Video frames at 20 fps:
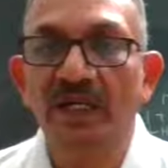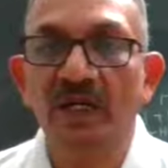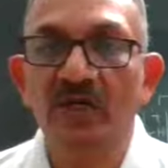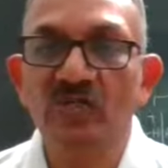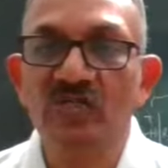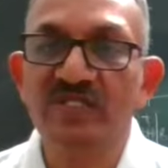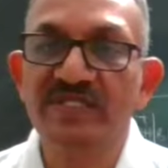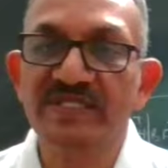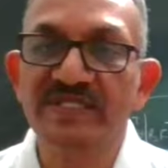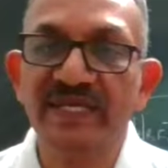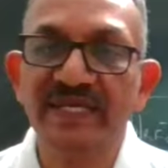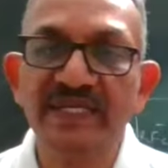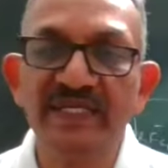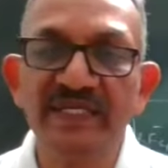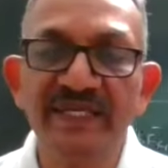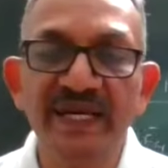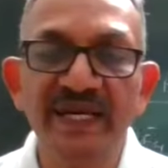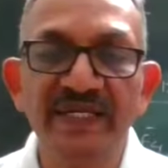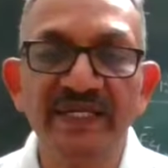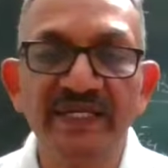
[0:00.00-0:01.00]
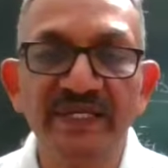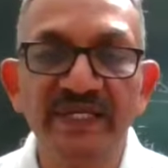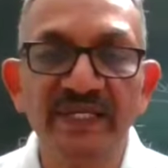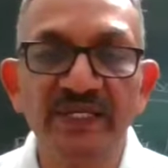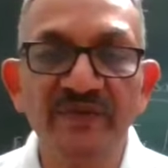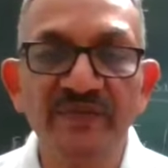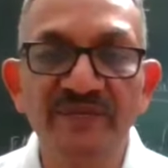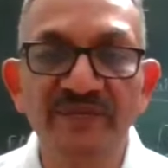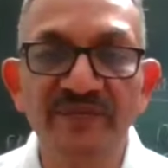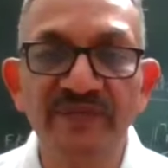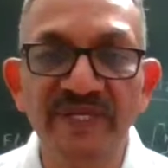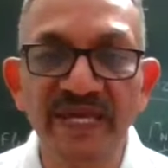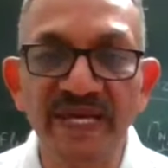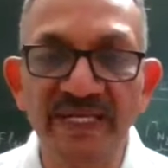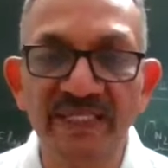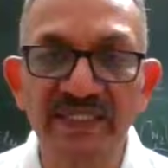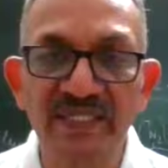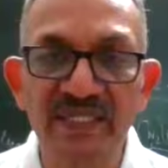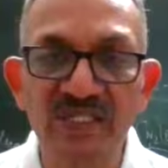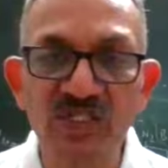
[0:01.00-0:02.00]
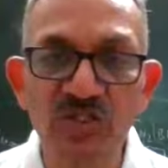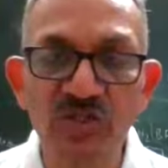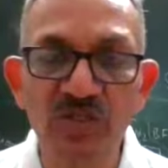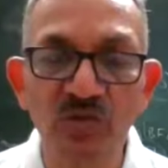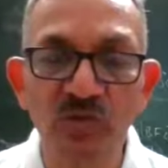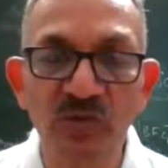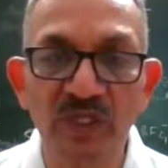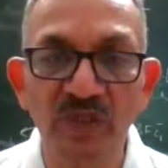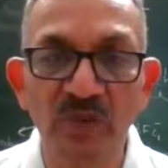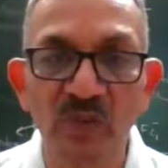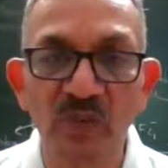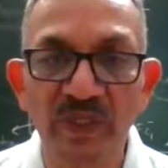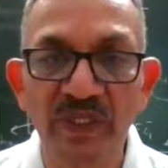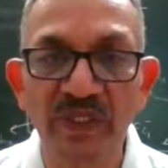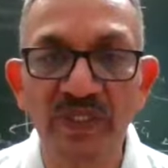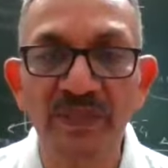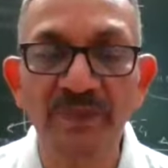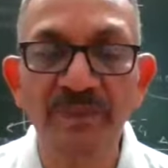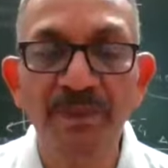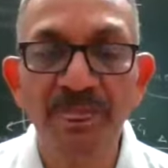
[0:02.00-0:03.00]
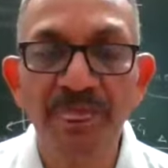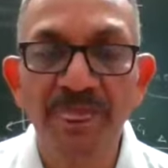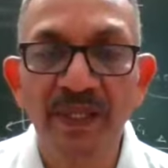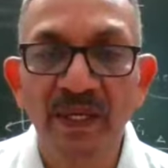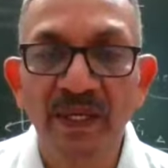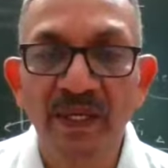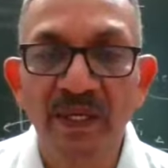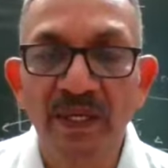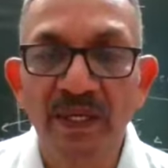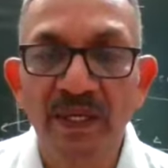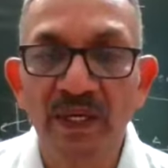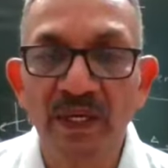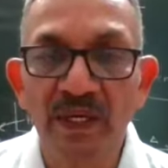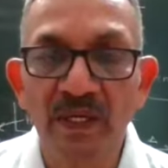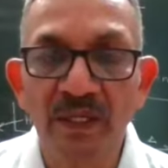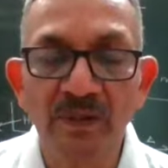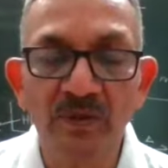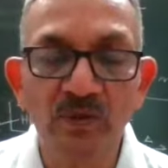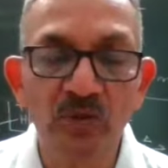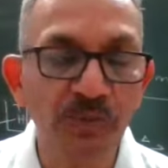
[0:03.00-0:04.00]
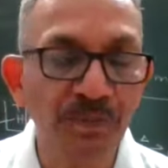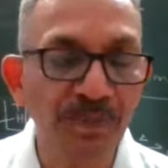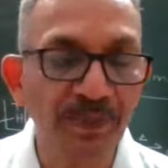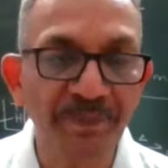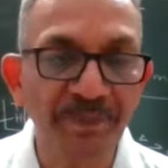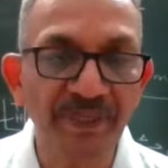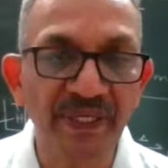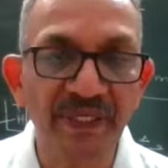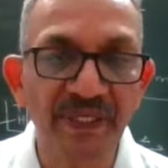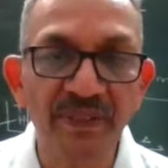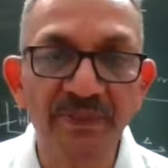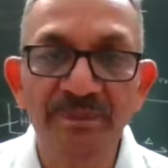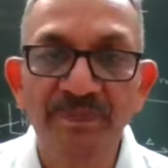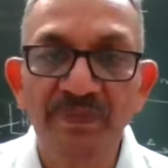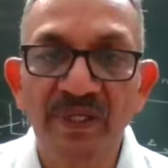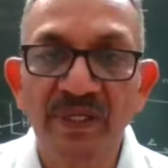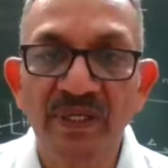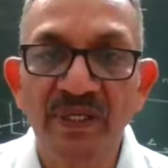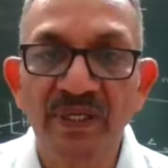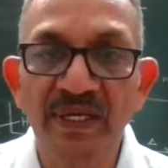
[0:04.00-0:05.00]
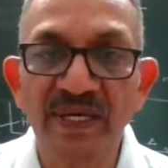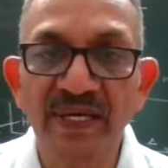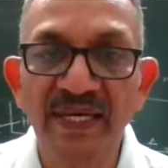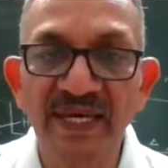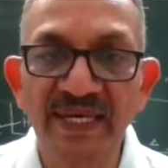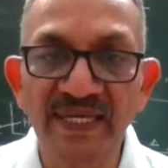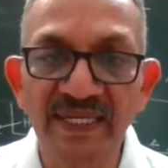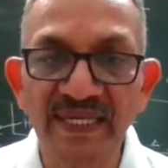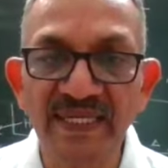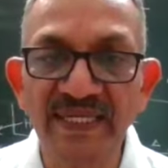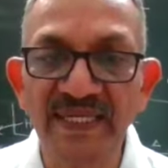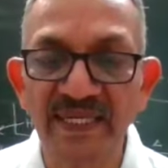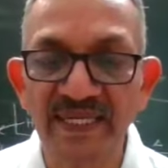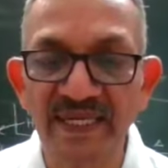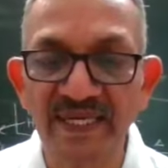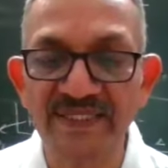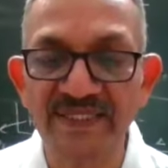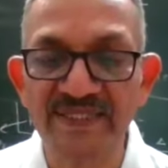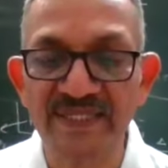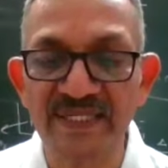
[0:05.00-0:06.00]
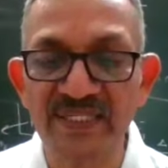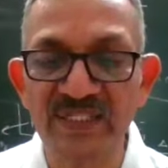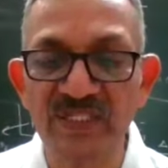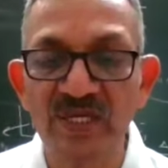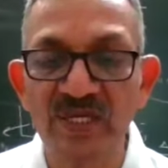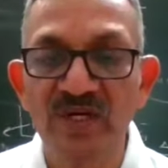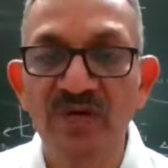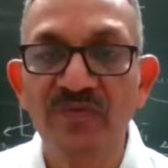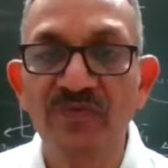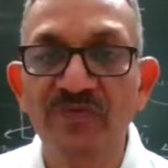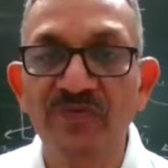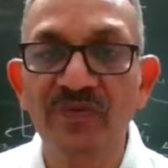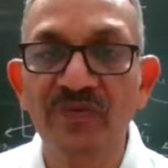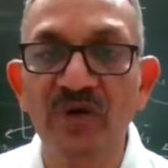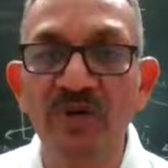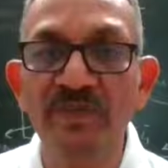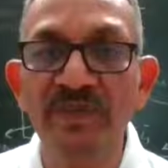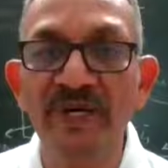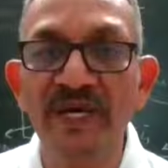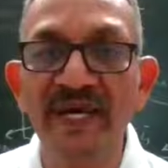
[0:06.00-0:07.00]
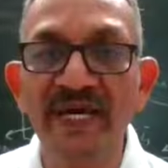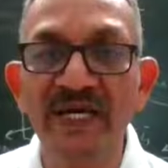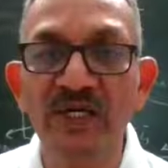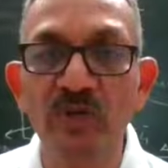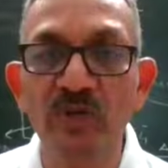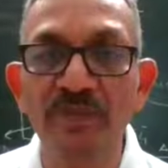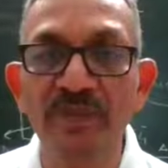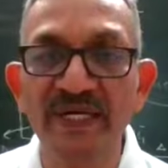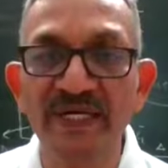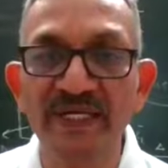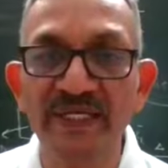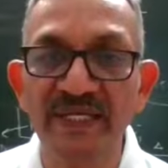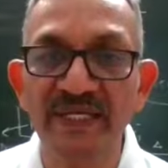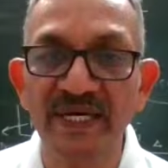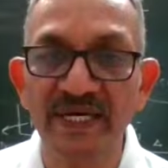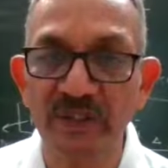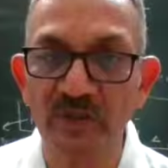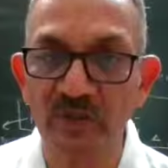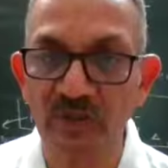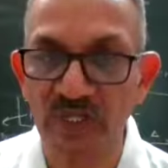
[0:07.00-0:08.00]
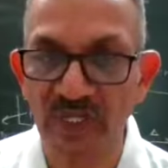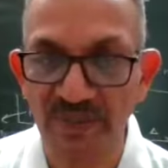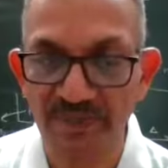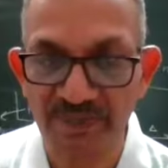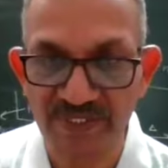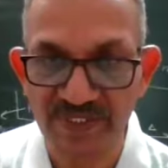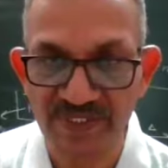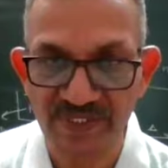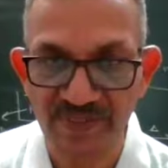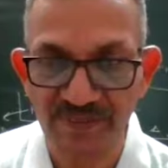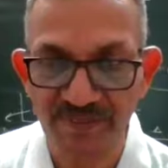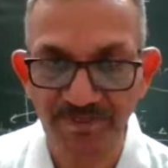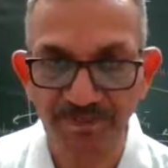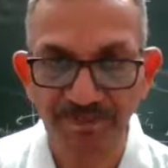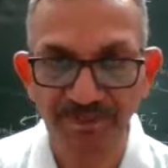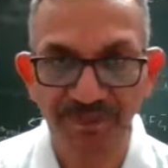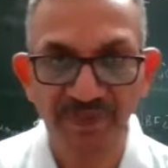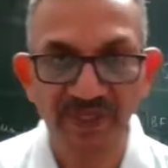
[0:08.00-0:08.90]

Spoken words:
Now, second category of reactants to convert to prepare aryl halides is from aromatic hydrocarbons.